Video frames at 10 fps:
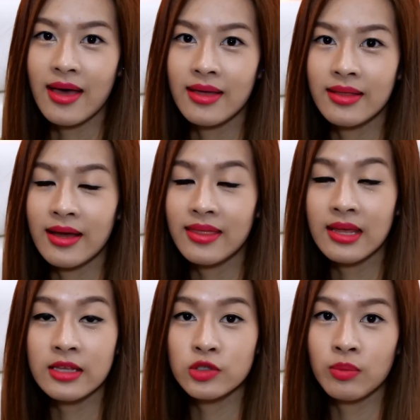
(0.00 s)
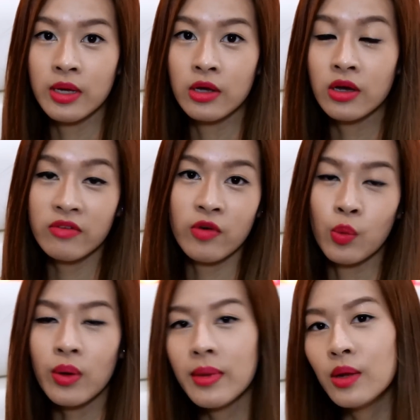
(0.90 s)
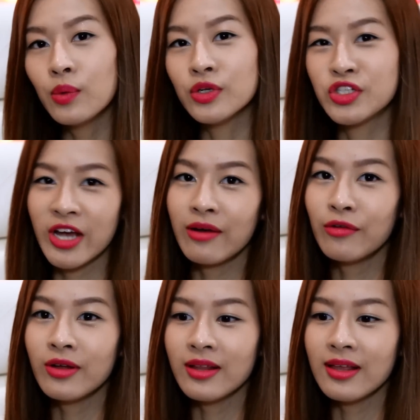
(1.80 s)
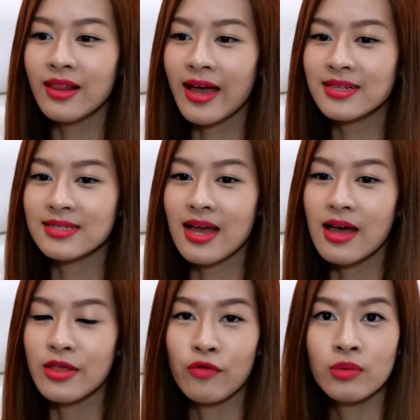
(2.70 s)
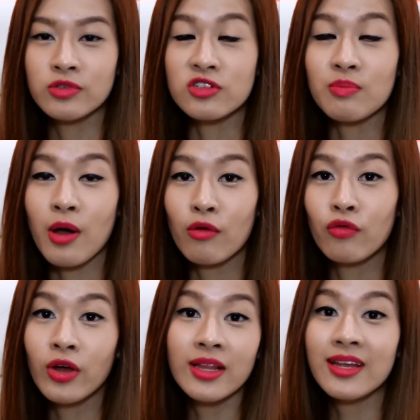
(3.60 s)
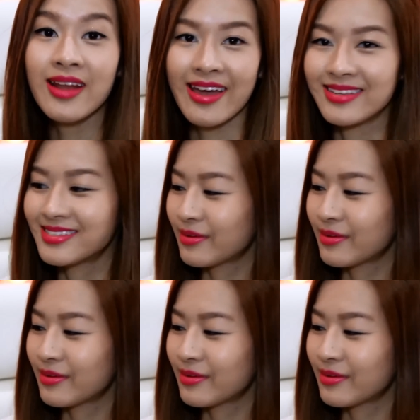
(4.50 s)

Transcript: and I think this would be good for women who generally likes their room to smell really nice.